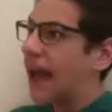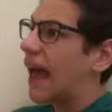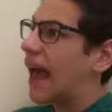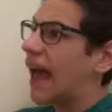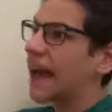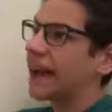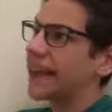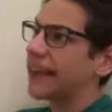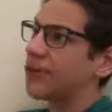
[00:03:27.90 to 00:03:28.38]

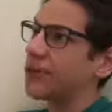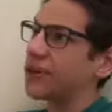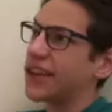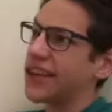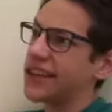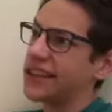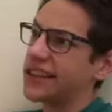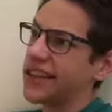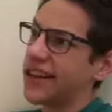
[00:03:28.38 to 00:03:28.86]
I kill
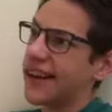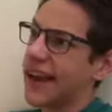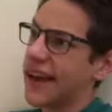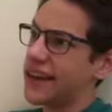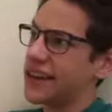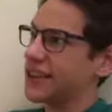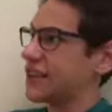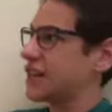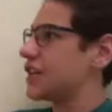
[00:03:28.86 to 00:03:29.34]
kids in the
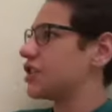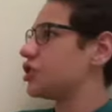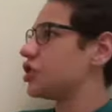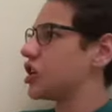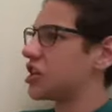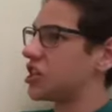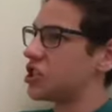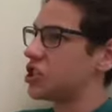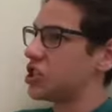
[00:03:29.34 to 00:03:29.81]
80s in a Chuck
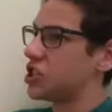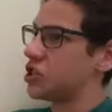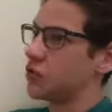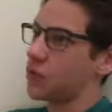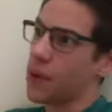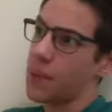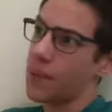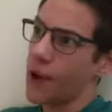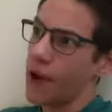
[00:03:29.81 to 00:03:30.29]
E. Cheese
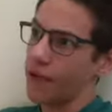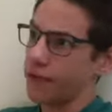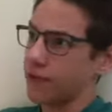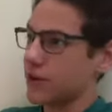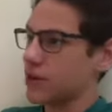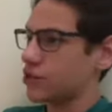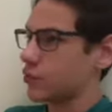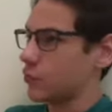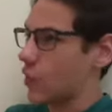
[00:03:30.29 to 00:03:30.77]
ripoff
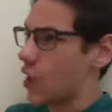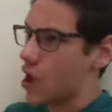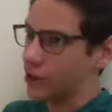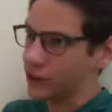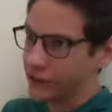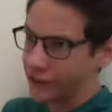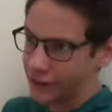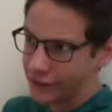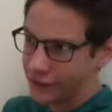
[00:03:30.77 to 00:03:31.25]
restaurant.